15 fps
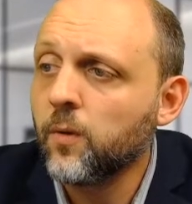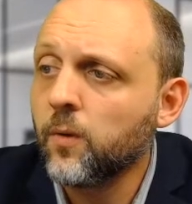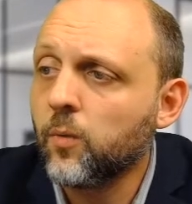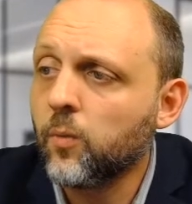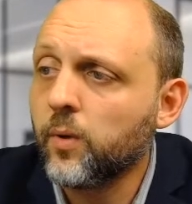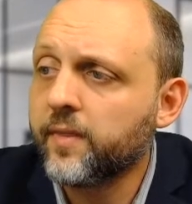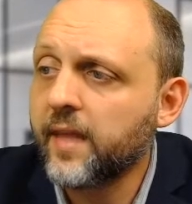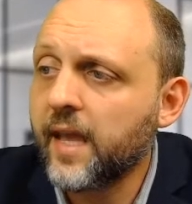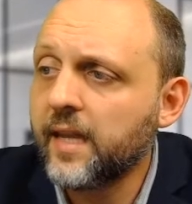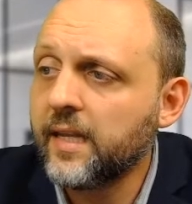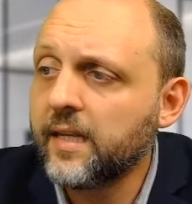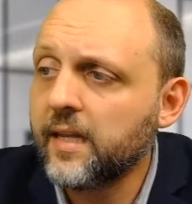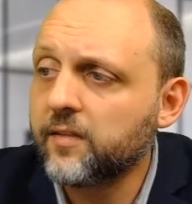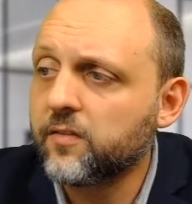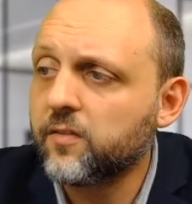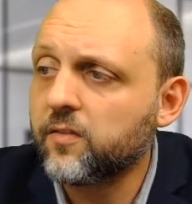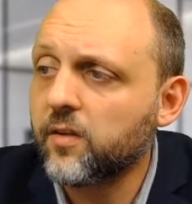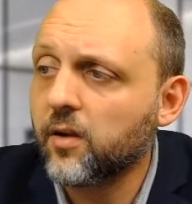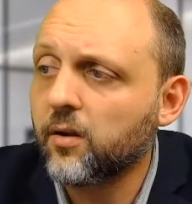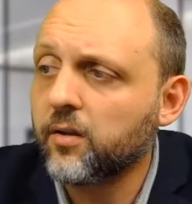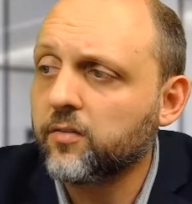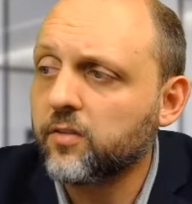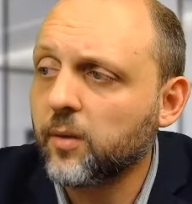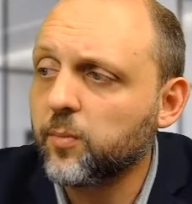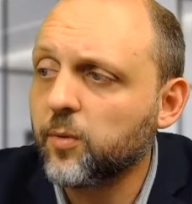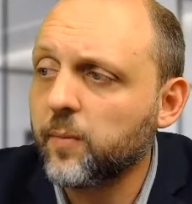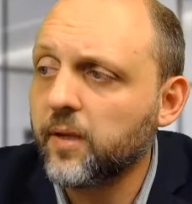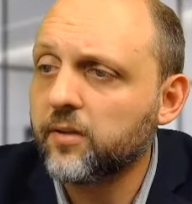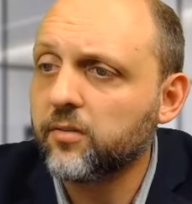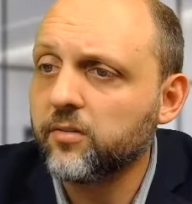with any necessary
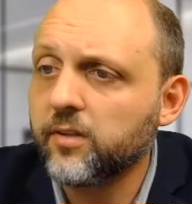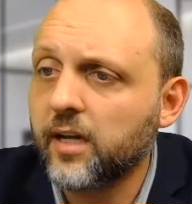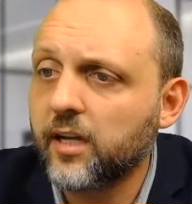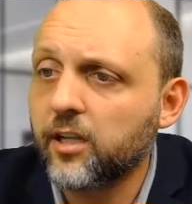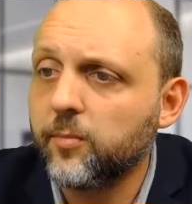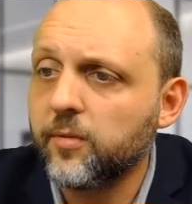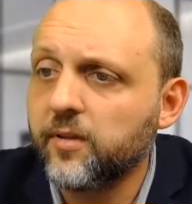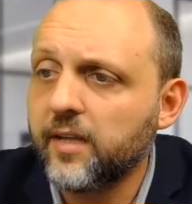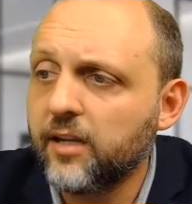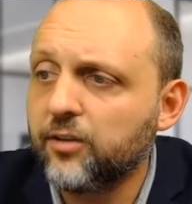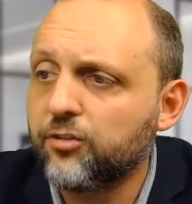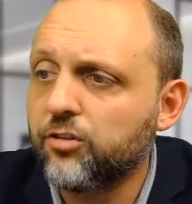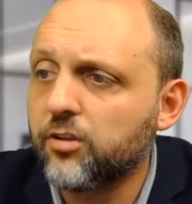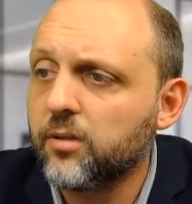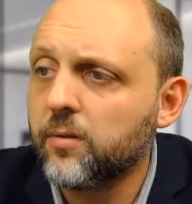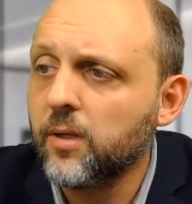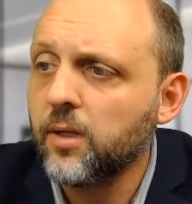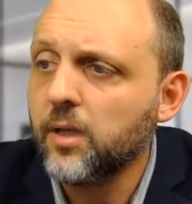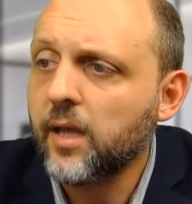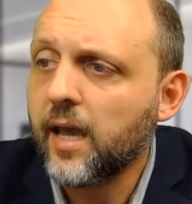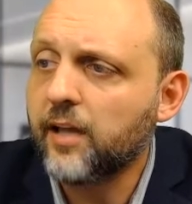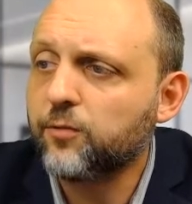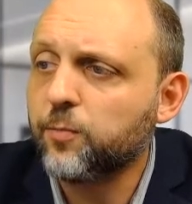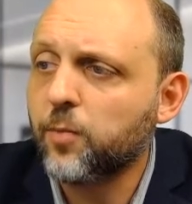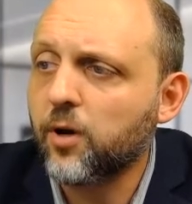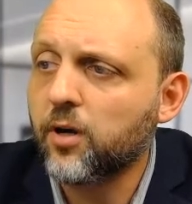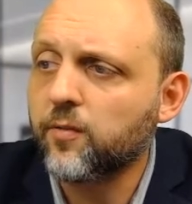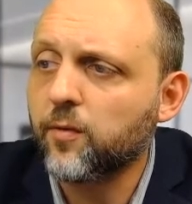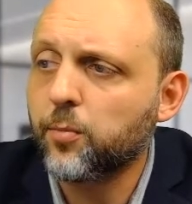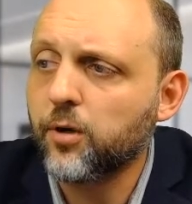supplemental documentation as
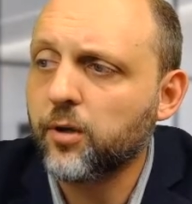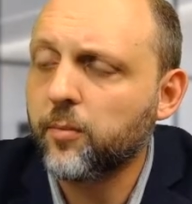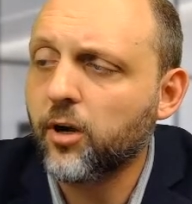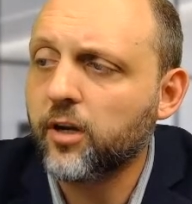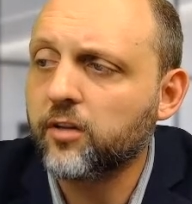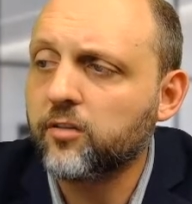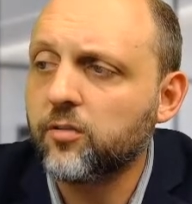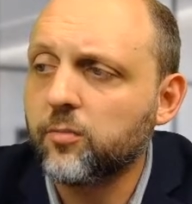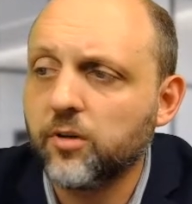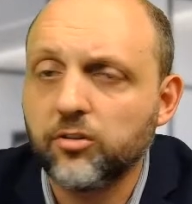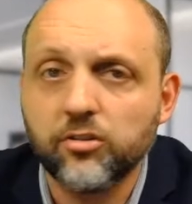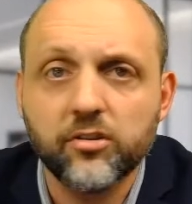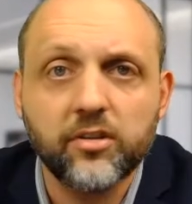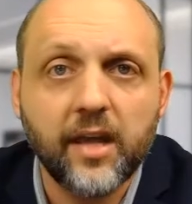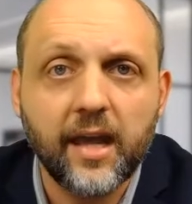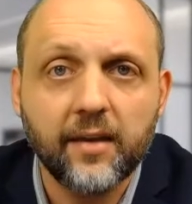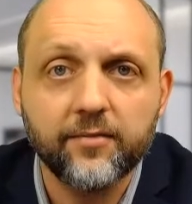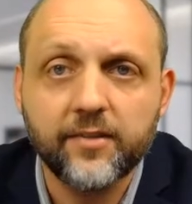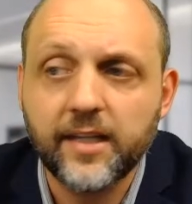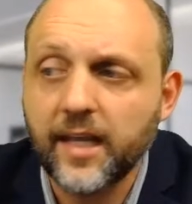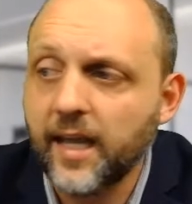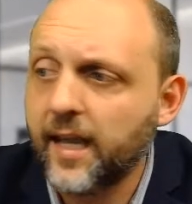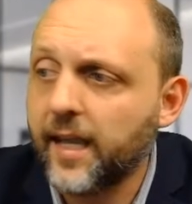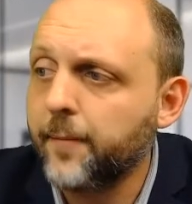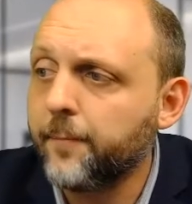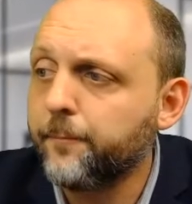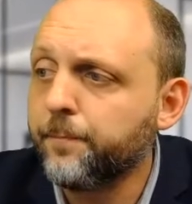part of a pre-market submission to FDA.